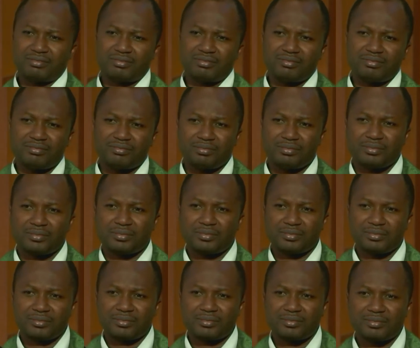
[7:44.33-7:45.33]

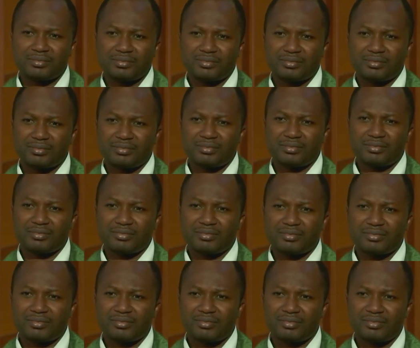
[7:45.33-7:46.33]

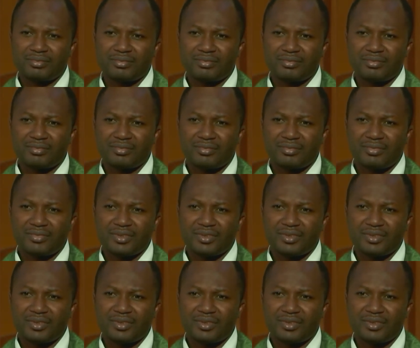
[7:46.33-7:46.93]
(silence)